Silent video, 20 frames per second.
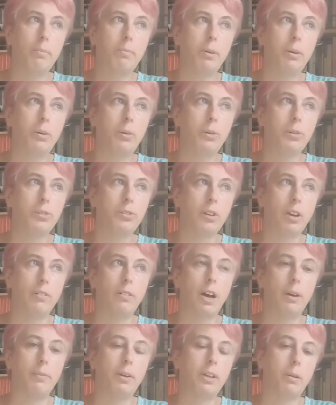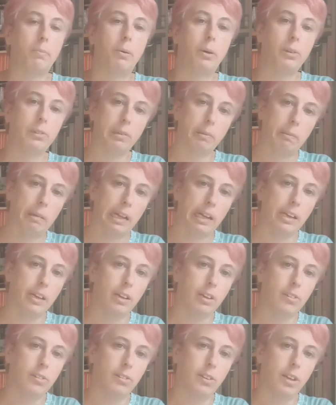Also, I'm going to put some
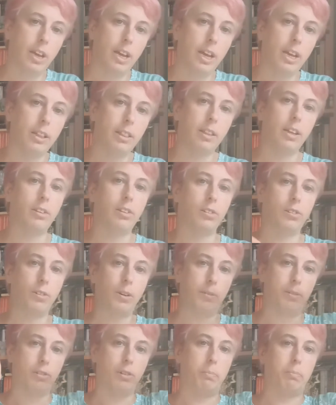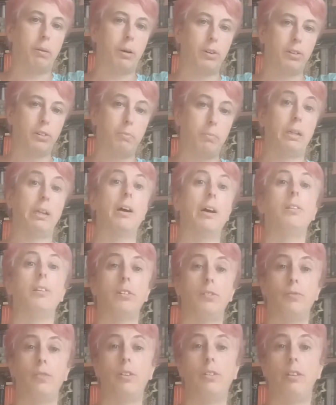links in the description box below
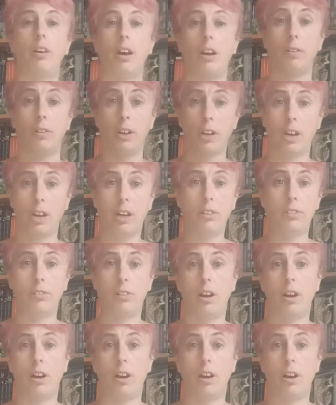this video to